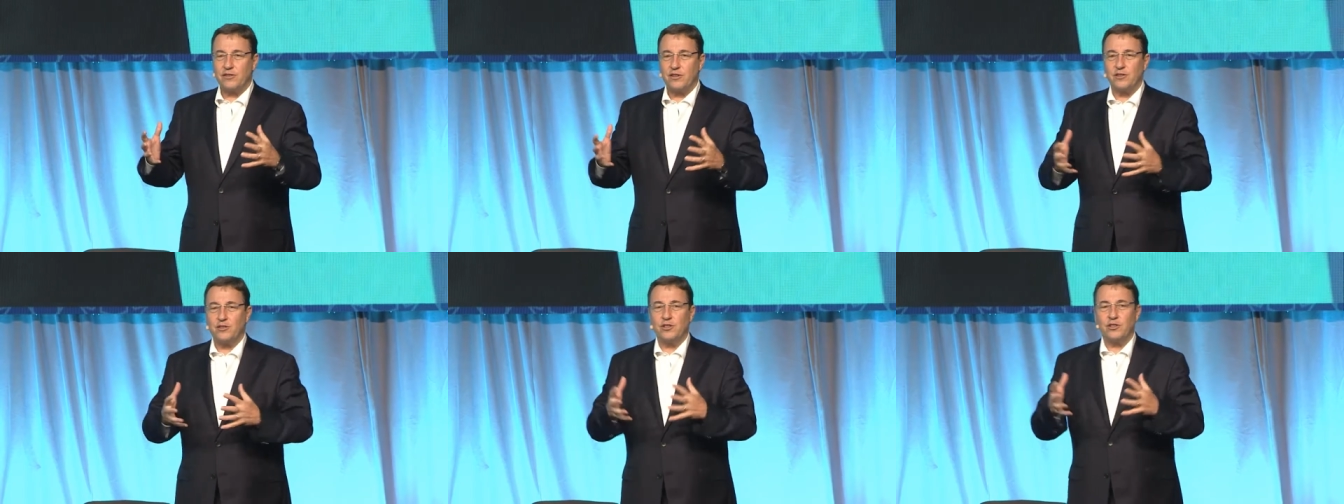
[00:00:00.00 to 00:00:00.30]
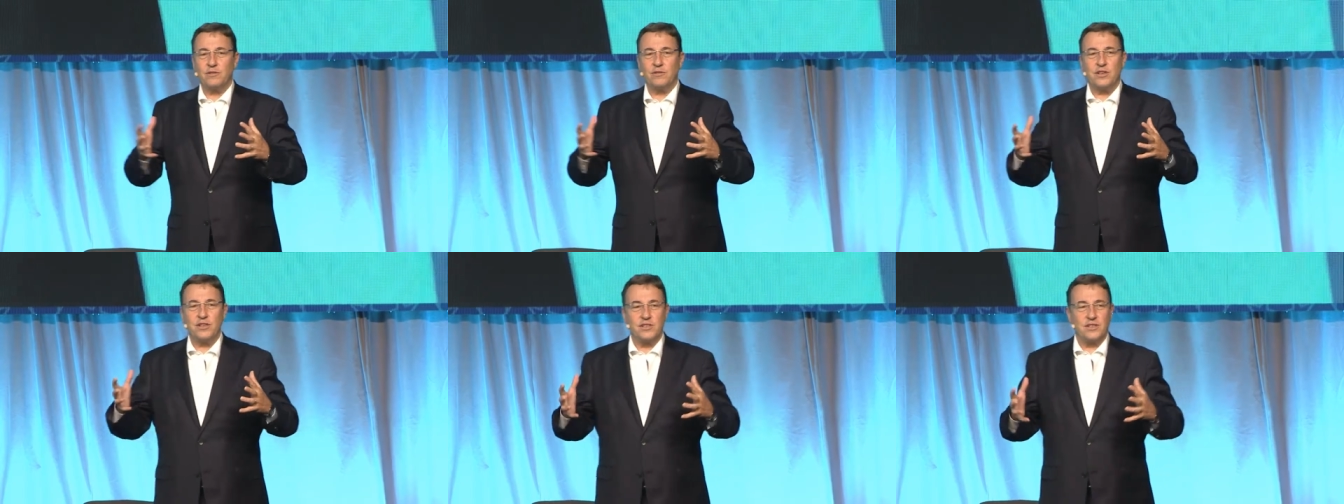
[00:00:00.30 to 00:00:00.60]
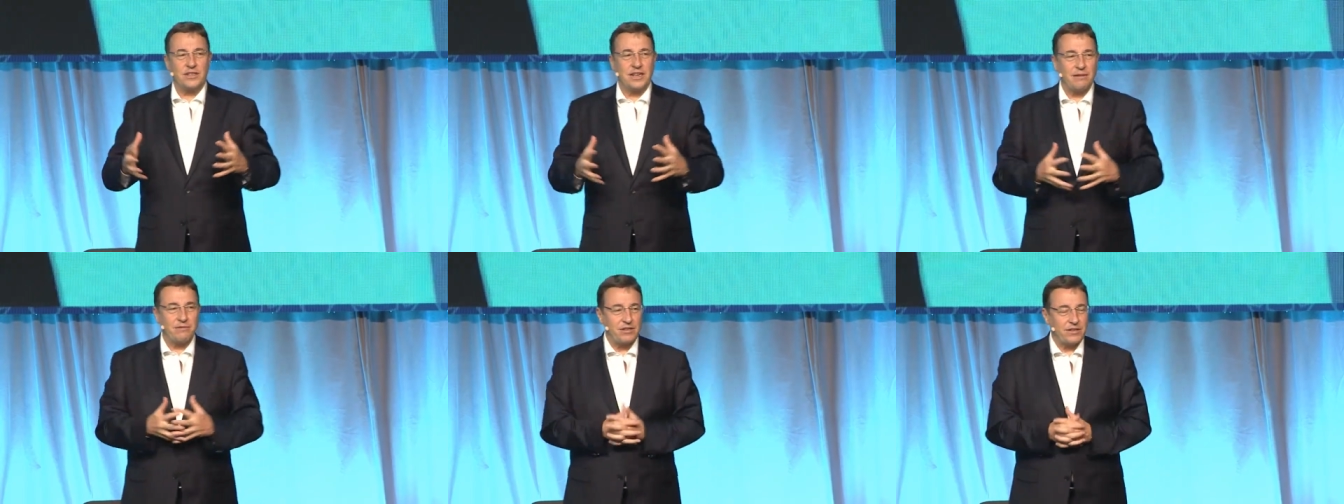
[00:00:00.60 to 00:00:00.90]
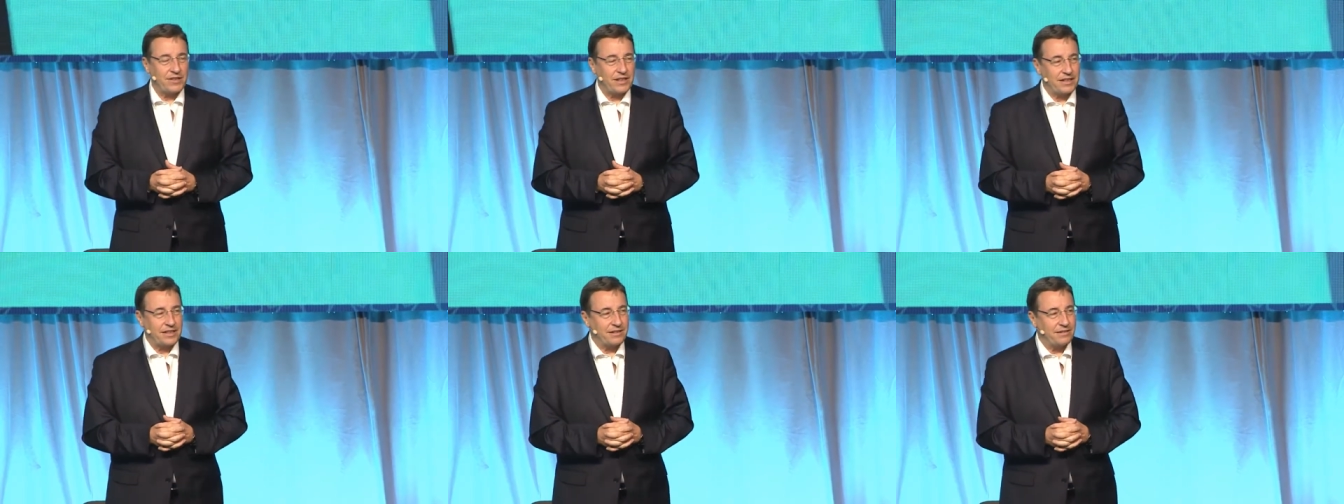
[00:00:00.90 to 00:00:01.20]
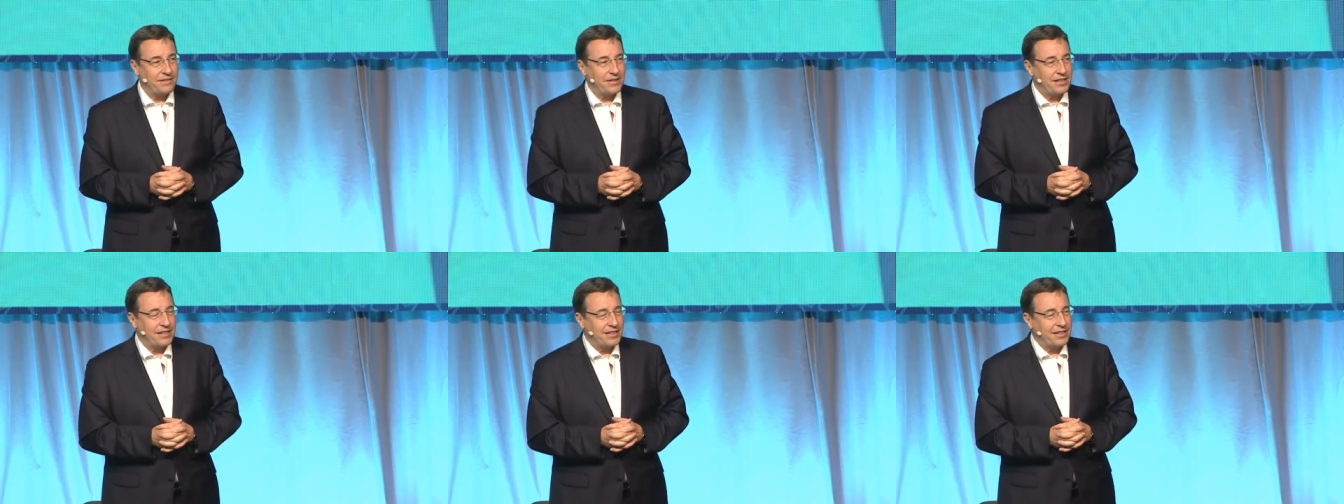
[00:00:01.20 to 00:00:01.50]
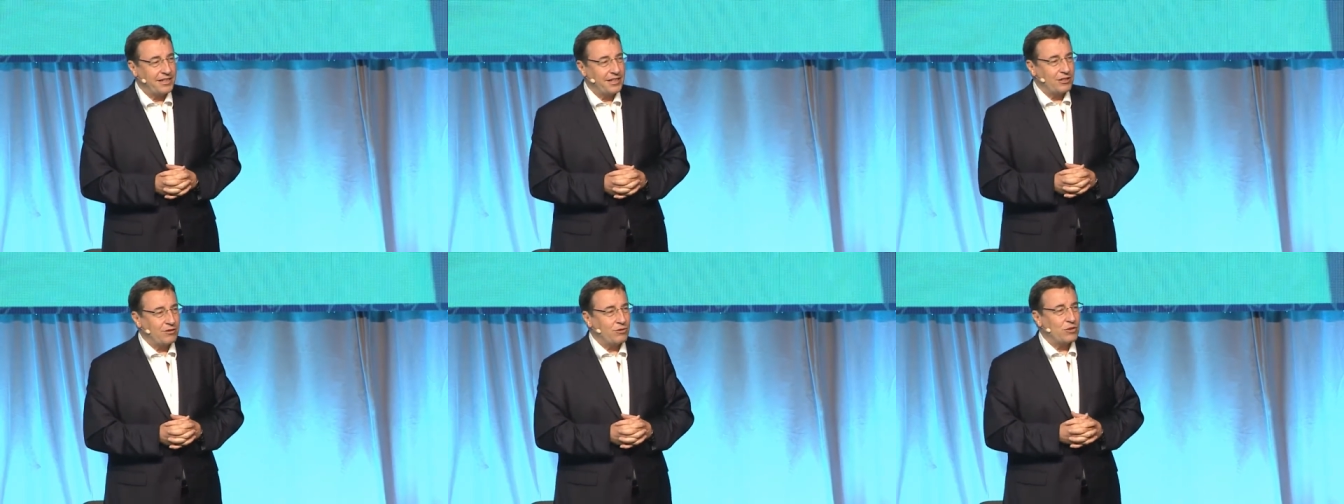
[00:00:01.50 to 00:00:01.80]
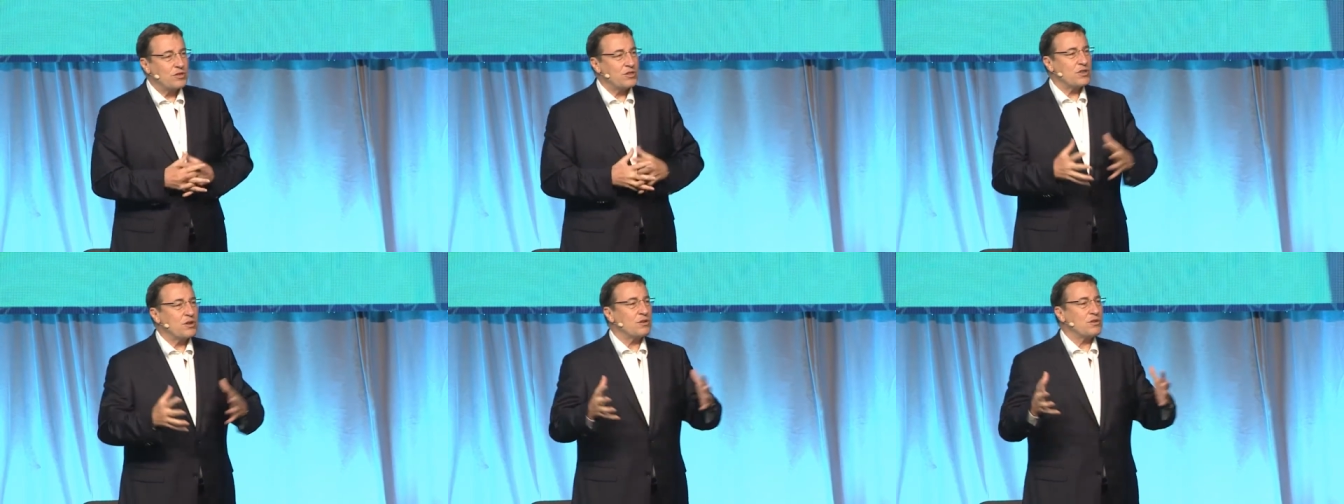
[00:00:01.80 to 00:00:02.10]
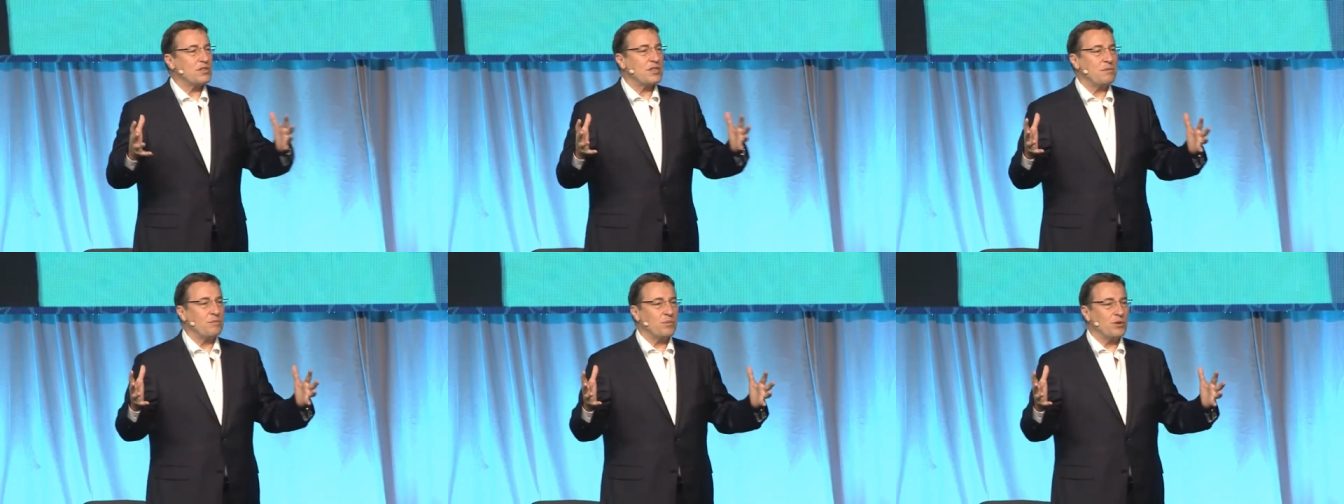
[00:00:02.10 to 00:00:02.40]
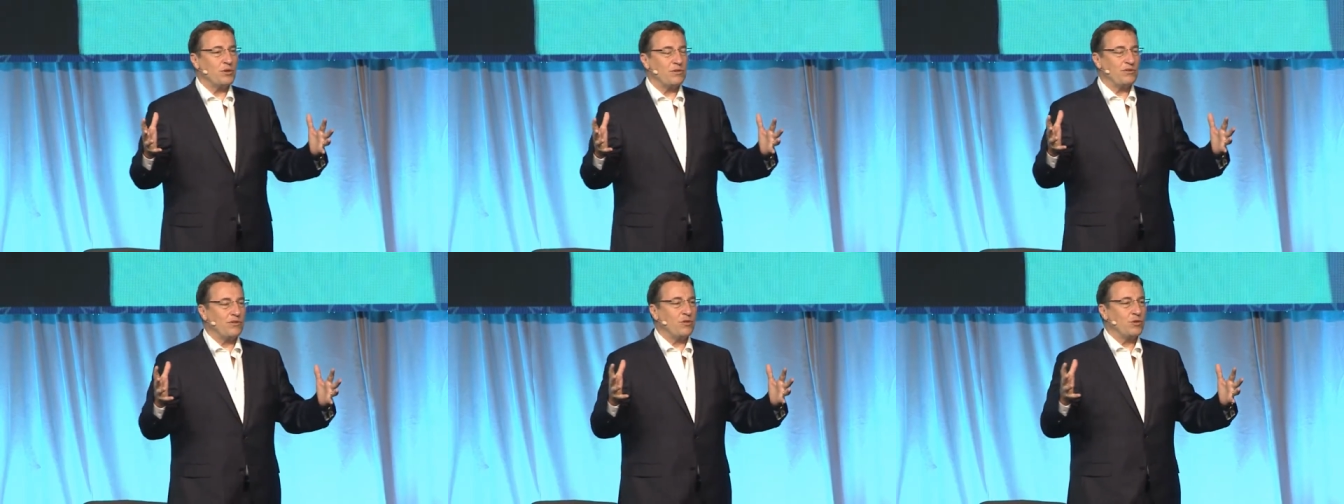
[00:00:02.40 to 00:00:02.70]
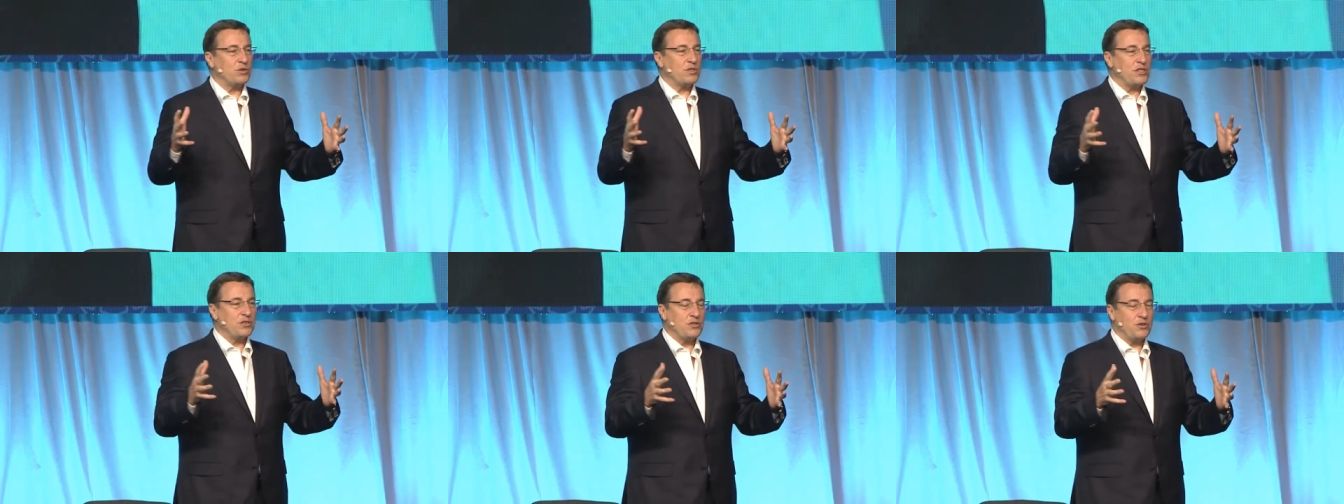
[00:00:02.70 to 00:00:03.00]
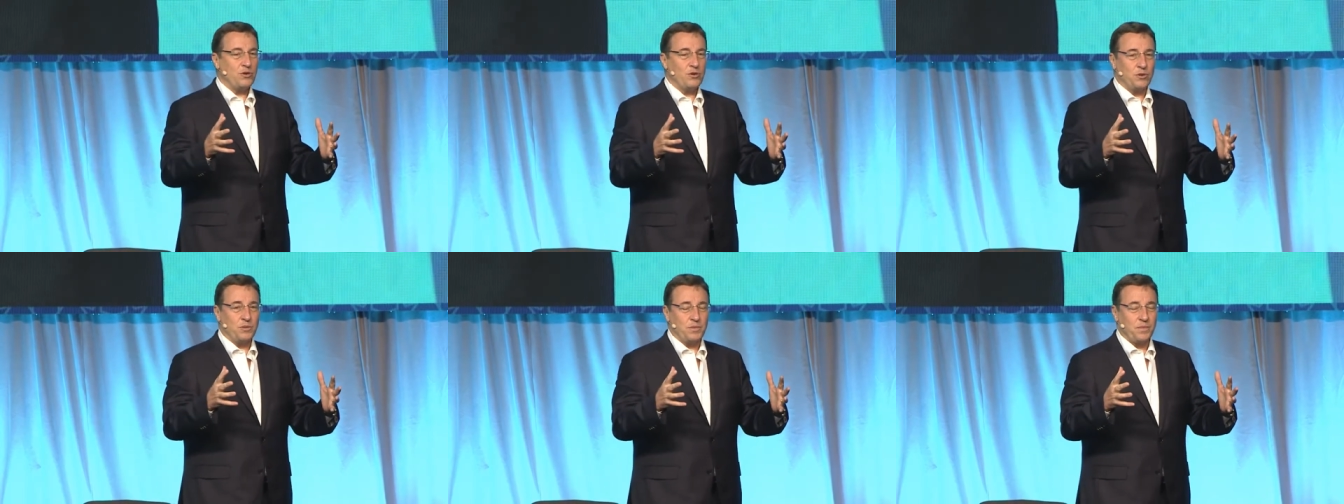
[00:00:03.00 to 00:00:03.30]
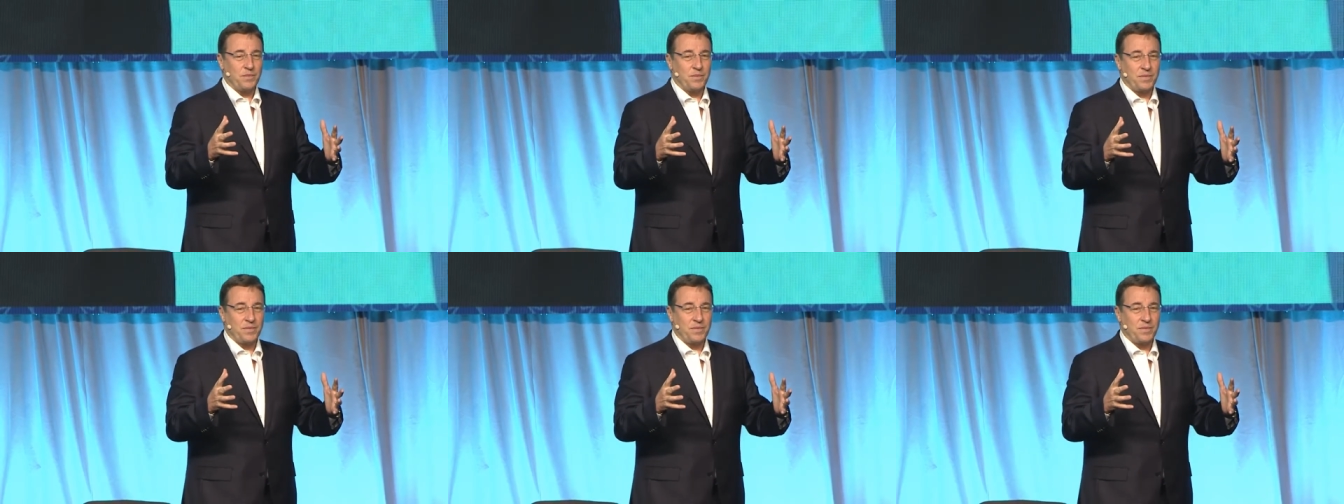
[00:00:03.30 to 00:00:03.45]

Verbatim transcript: the universe, and everything was so simple, 42.